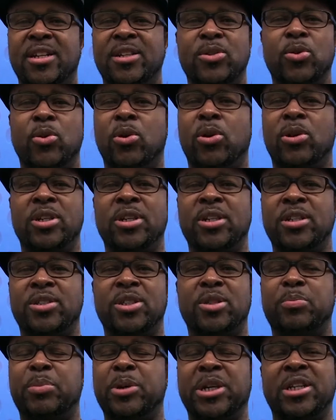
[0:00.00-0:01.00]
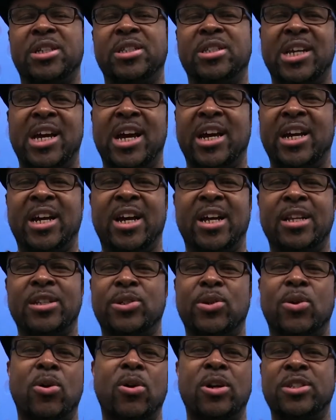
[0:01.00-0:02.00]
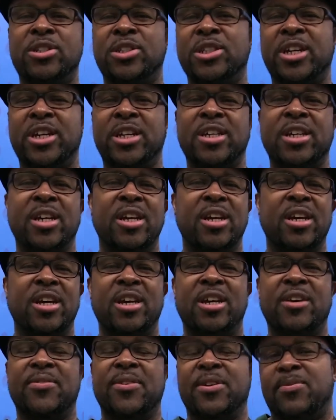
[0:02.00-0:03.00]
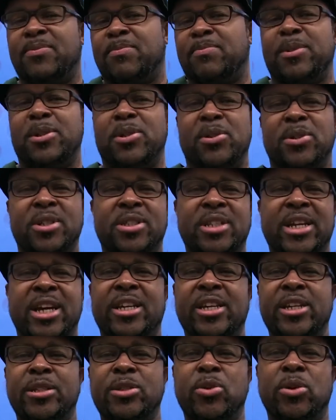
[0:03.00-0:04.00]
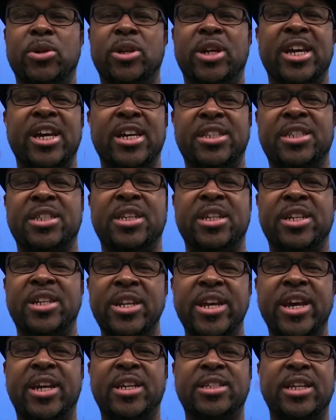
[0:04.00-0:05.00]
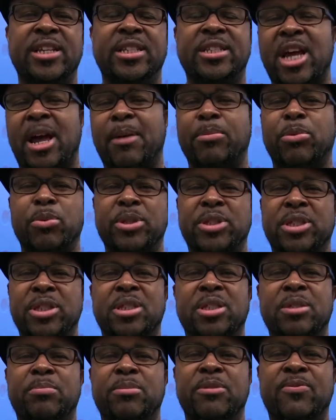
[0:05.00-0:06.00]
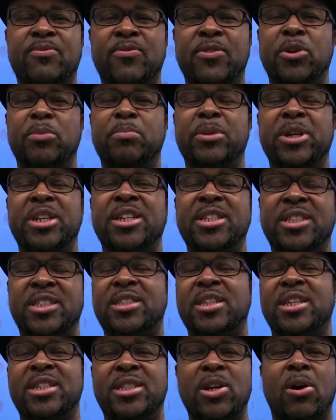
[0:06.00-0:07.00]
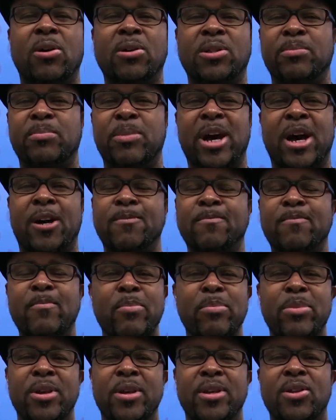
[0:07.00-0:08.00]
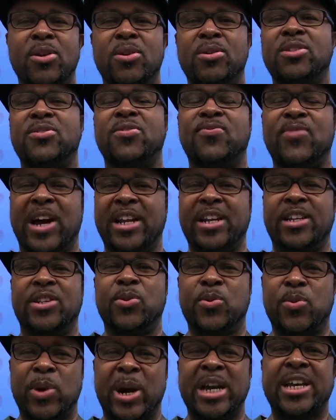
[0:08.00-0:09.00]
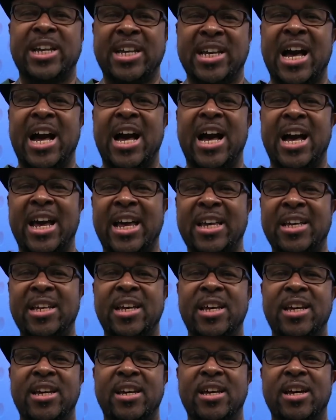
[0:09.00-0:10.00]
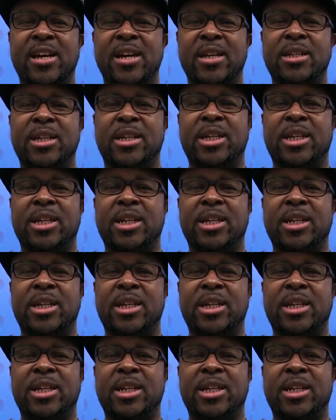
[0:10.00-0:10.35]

New Orleans is picking Zion, so RJ, looks like he's going to head to the Knicks. That top three seems to be filled, but he talked about, you know, just finding the right guy to